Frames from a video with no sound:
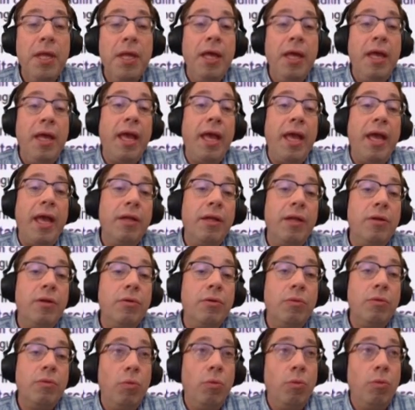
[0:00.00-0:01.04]
And
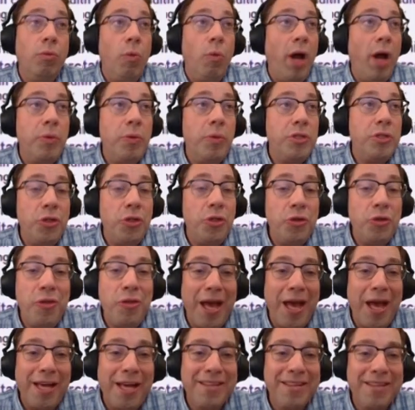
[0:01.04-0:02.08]
why would you do
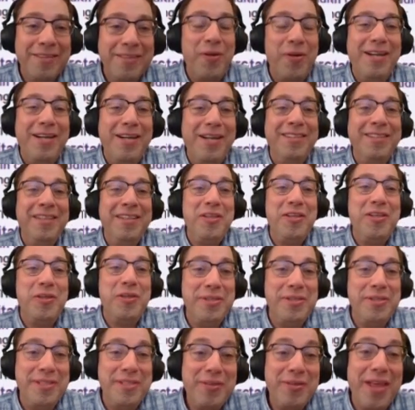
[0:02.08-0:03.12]
that? Well, you would
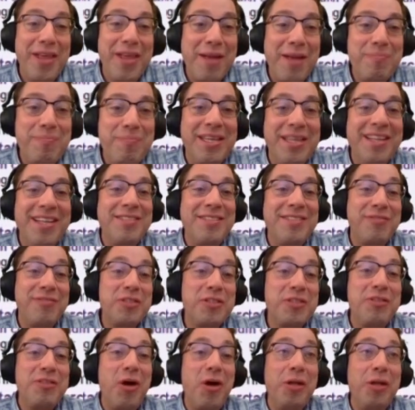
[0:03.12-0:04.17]
do that because, first of
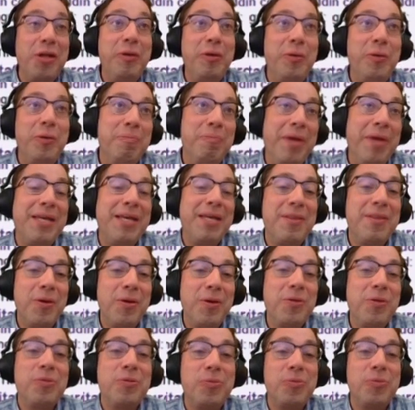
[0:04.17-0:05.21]
all, it would make
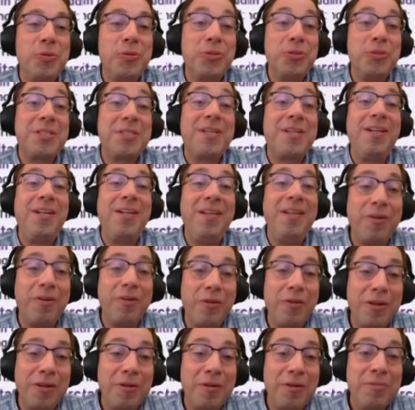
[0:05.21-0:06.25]
those rules
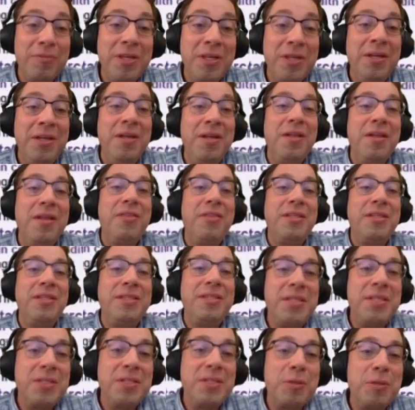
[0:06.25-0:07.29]
clearer. The
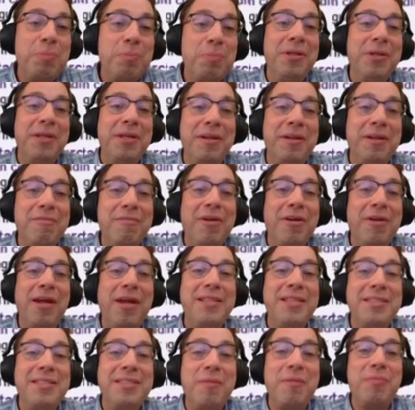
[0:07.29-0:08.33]
discipline of writing
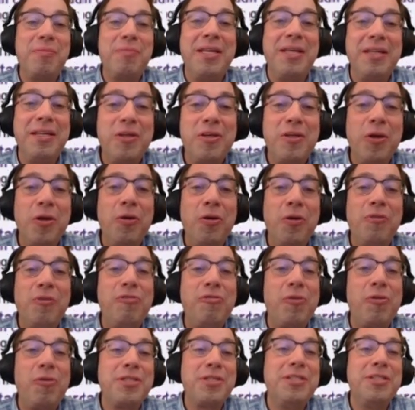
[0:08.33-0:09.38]
something in code
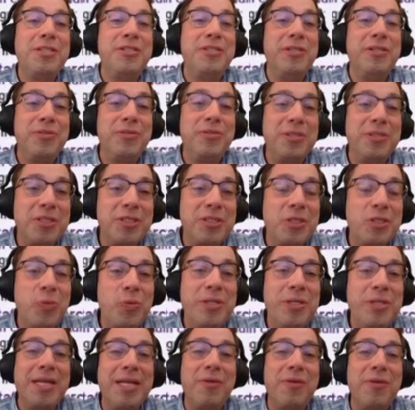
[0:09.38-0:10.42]
forces you to squeeze
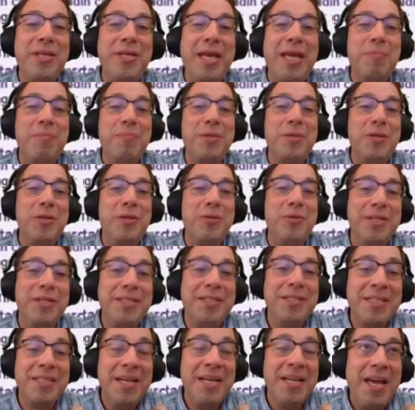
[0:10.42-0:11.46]
out the ambiguities
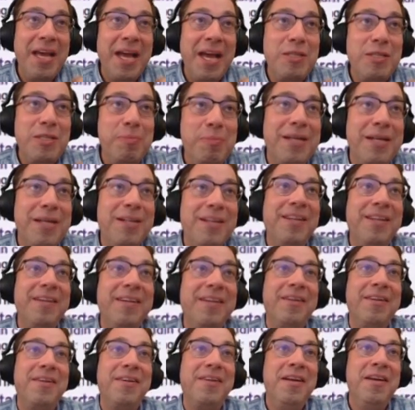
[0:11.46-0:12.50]
and to be
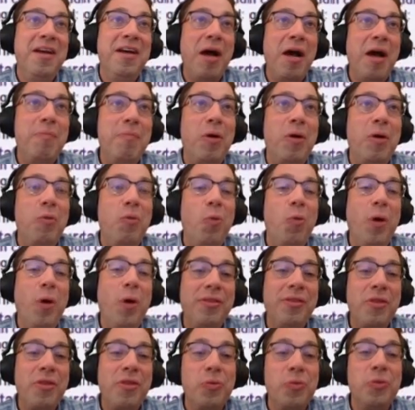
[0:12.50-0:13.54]
clear about what the
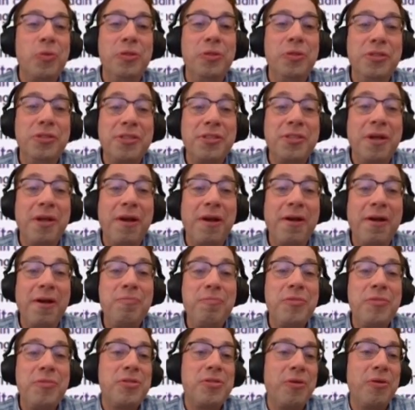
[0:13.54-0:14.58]
rules are.
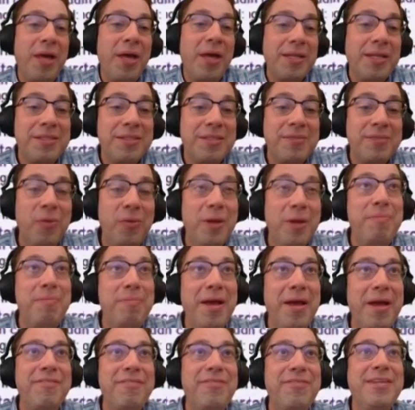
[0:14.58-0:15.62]
So that's one
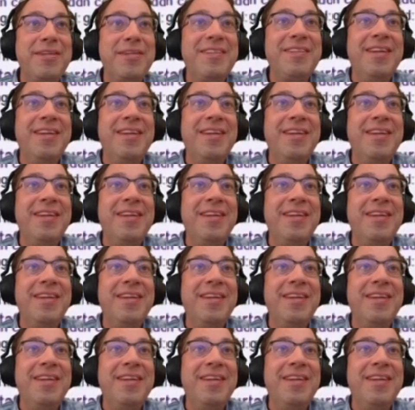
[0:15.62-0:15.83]
benefit.